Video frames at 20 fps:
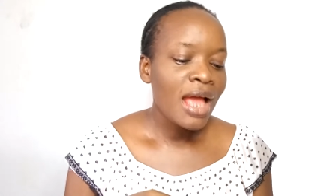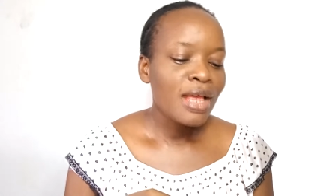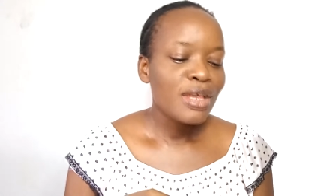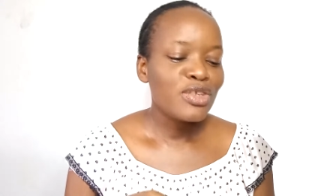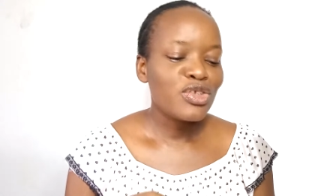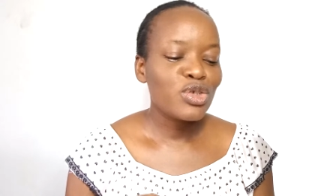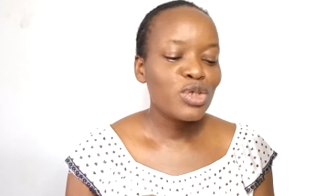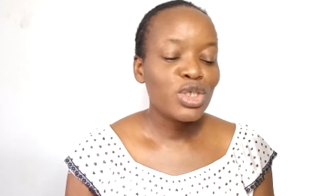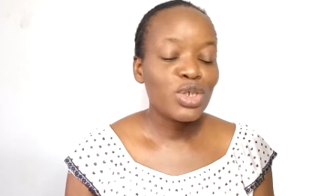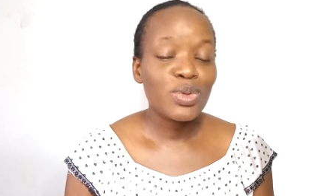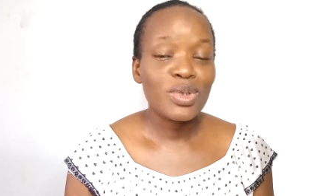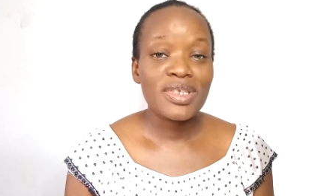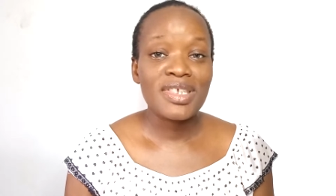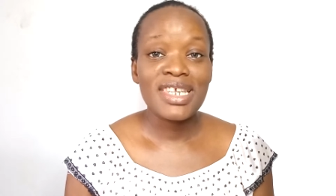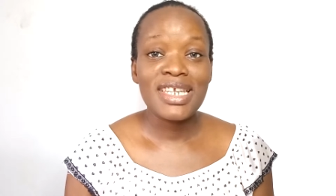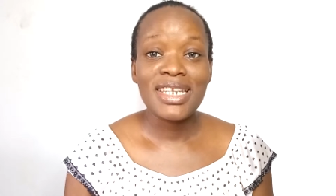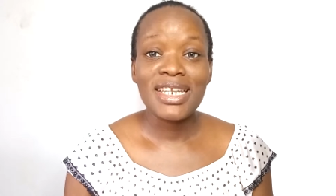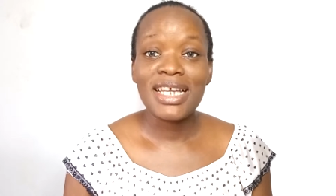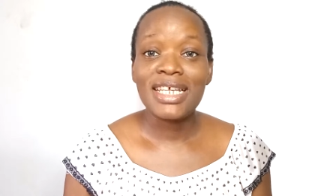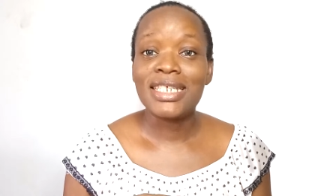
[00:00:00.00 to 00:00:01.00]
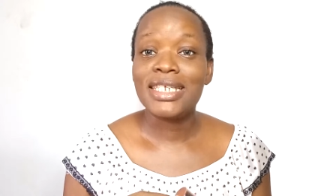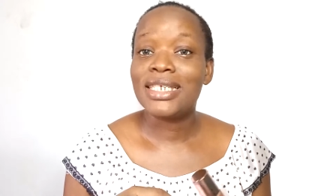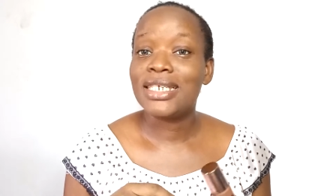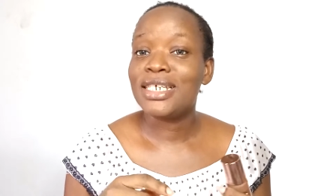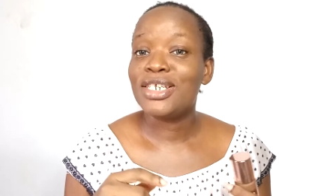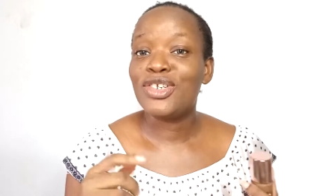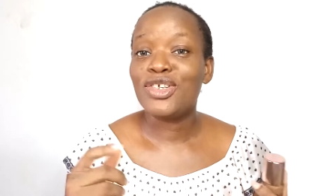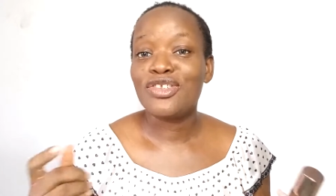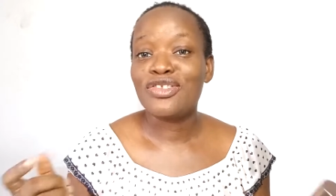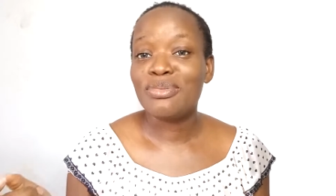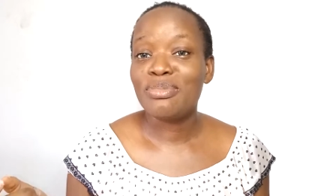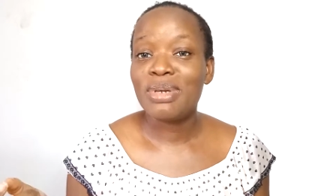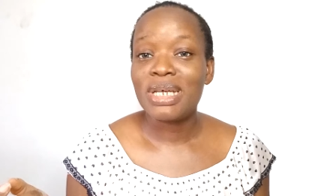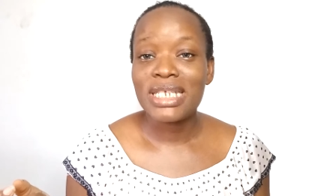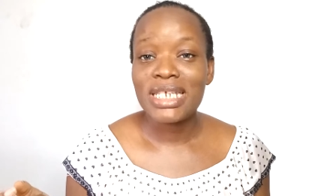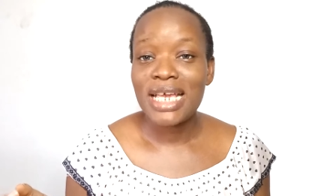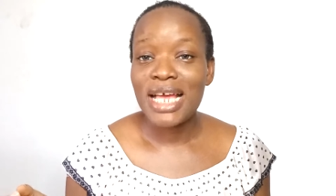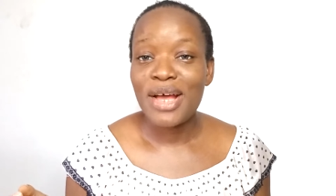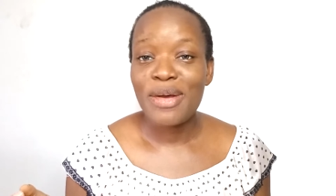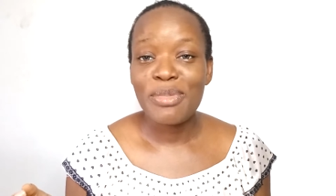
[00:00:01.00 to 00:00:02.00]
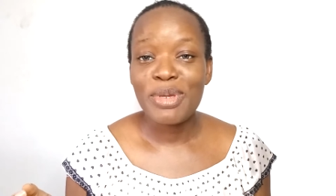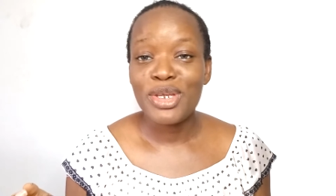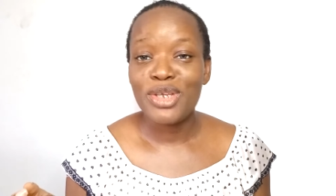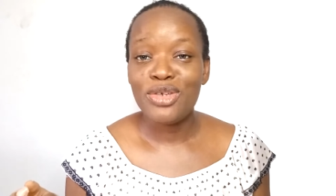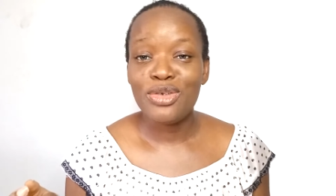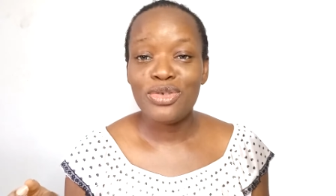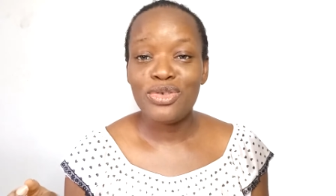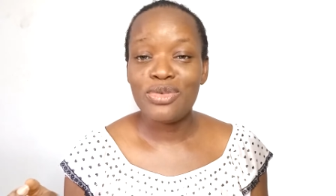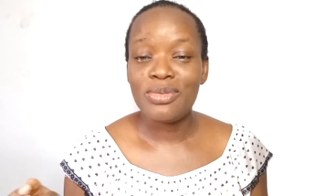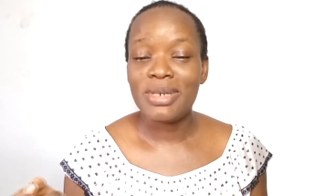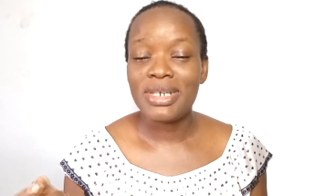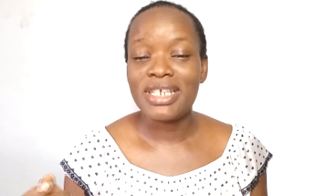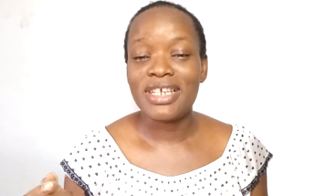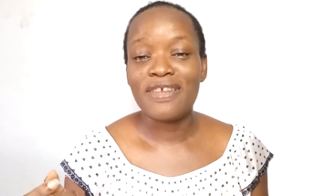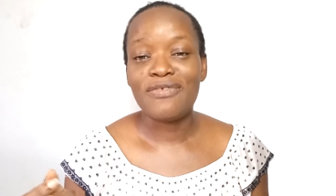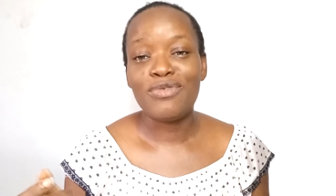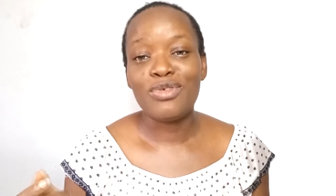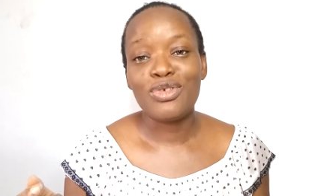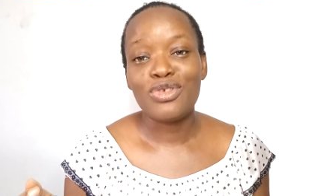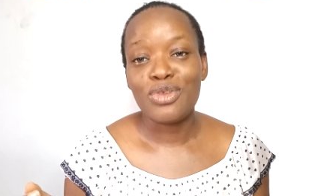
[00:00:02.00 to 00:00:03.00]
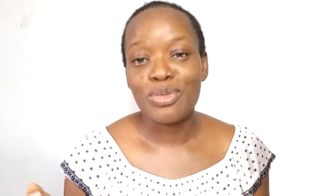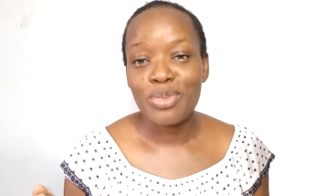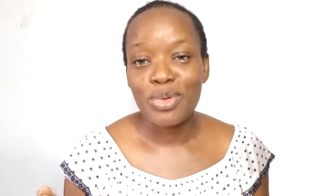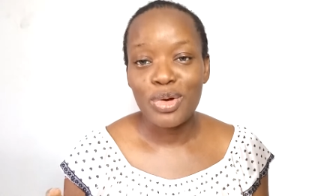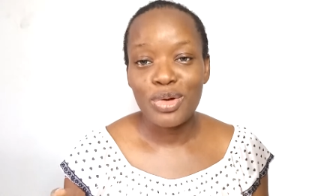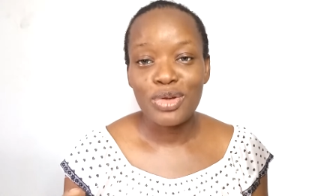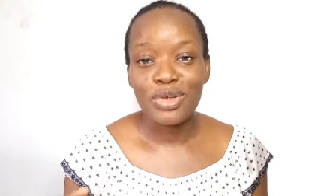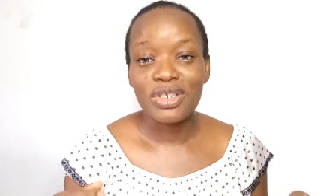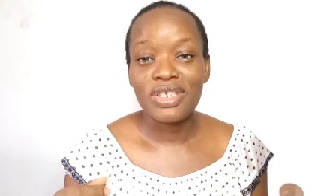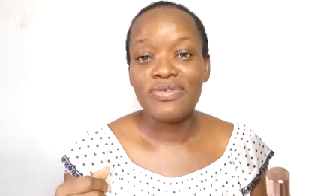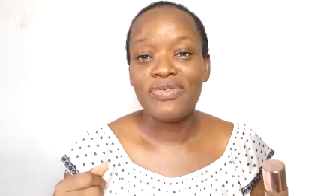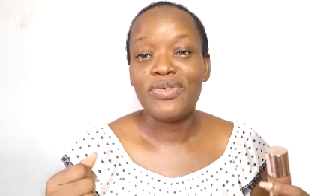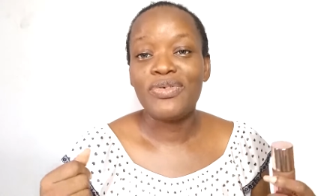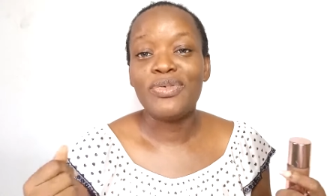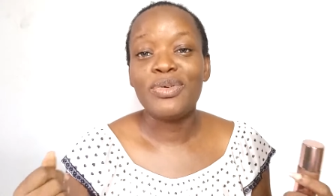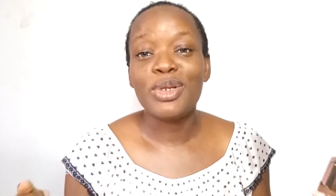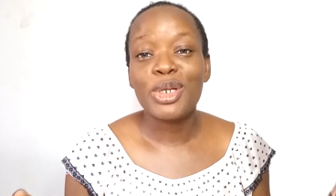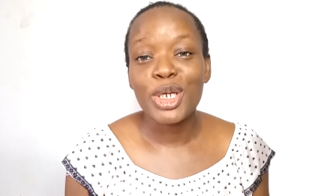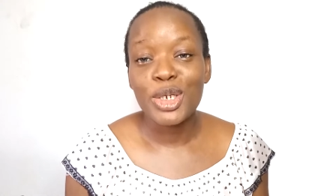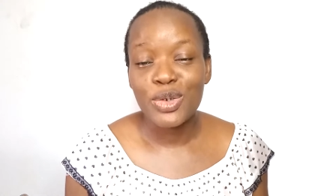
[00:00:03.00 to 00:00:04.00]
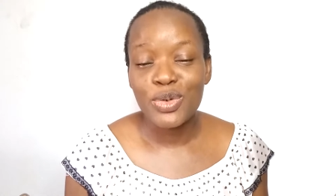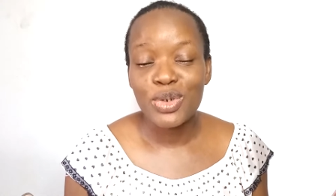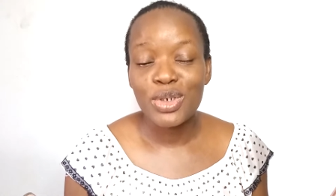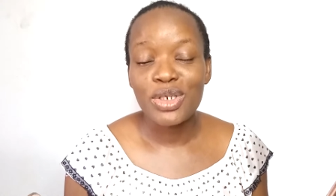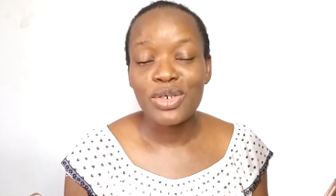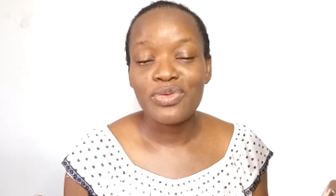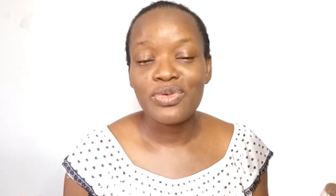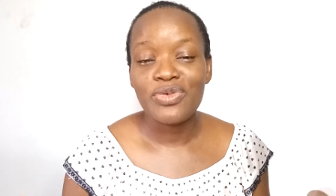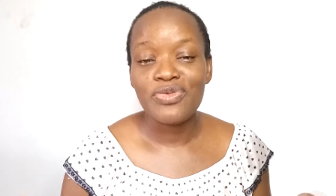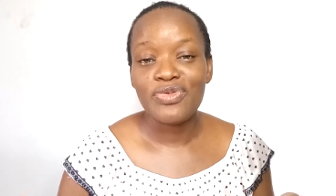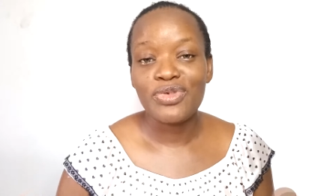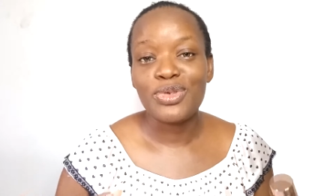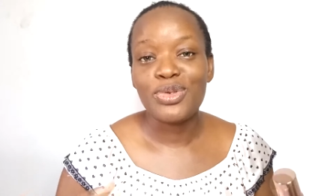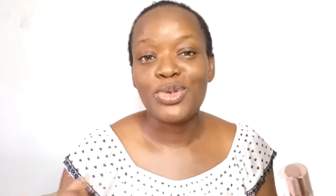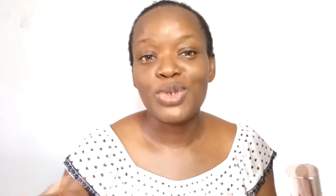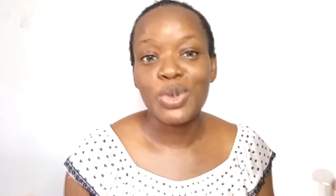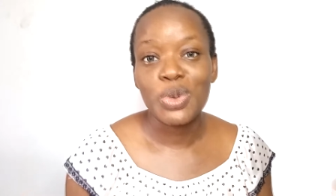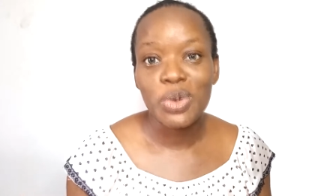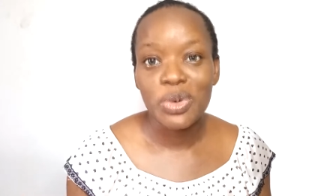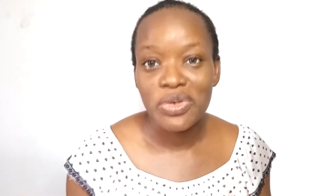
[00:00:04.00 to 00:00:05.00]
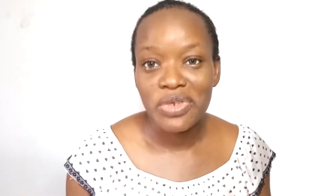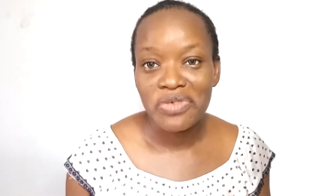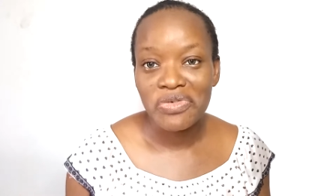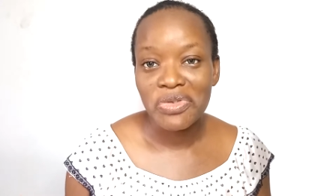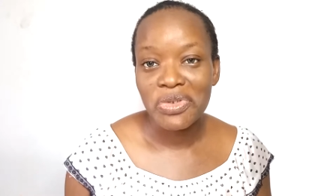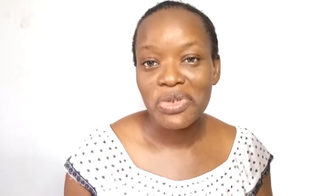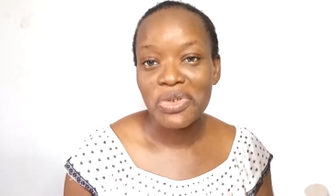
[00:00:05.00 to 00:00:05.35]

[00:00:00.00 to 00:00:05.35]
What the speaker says: So she was saying that it doesn't matter how many YouTubers have used the product, if you feel like doing a review, do a review.